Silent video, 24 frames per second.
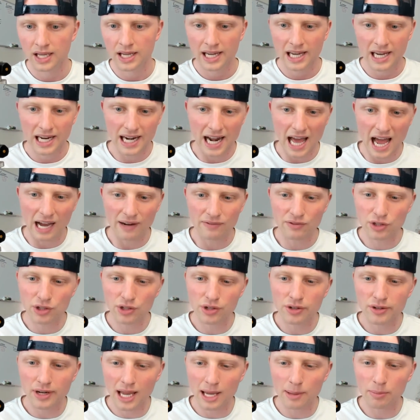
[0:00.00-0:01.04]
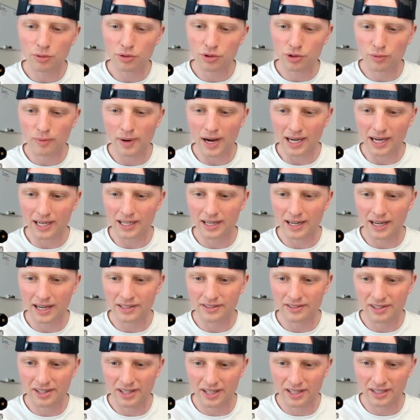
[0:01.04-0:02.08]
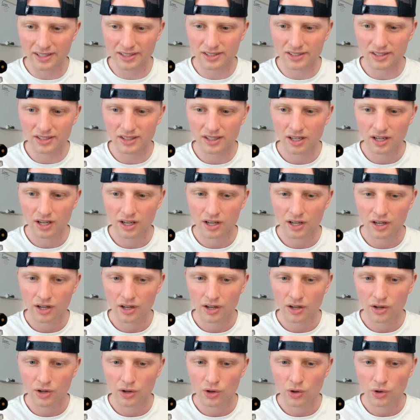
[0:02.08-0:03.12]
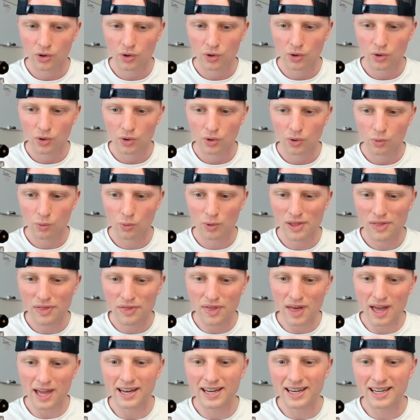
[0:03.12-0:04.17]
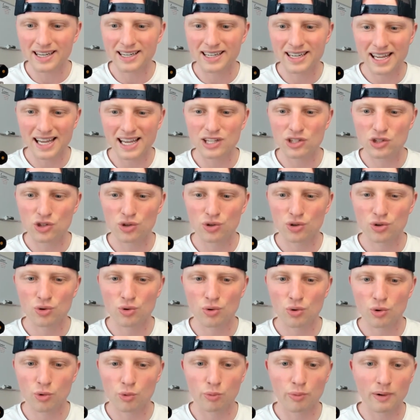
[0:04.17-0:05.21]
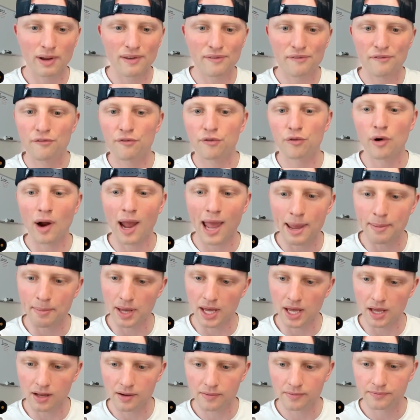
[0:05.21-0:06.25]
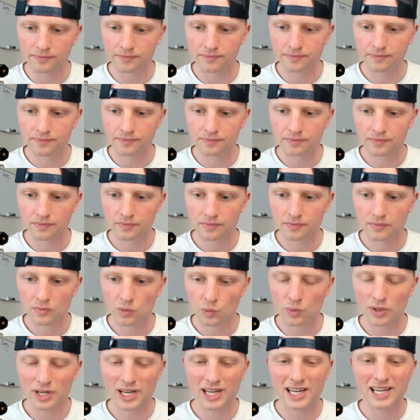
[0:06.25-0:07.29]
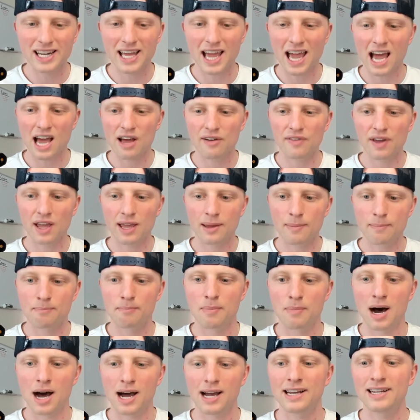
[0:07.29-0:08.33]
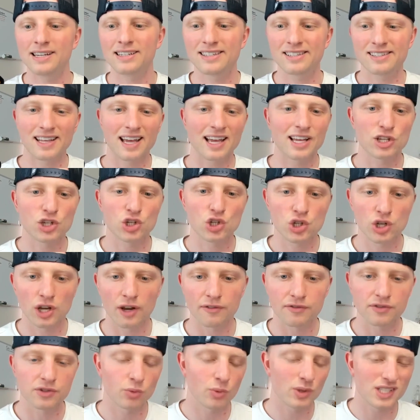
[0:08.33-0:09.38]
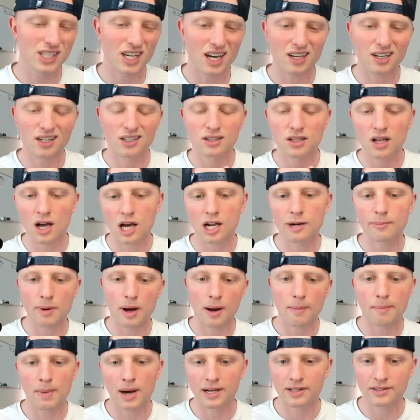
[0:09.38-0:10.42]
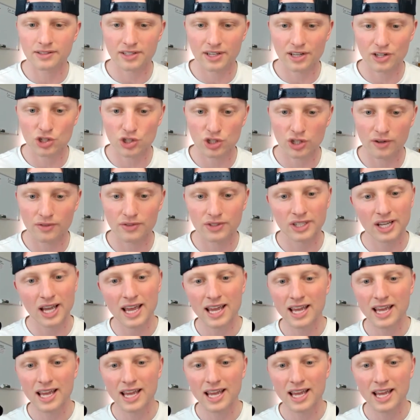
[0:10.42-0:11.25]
And after you're able to recognize this, we then need to reframe it. We need to have a mindset shift. We talk a lot about mindset shifts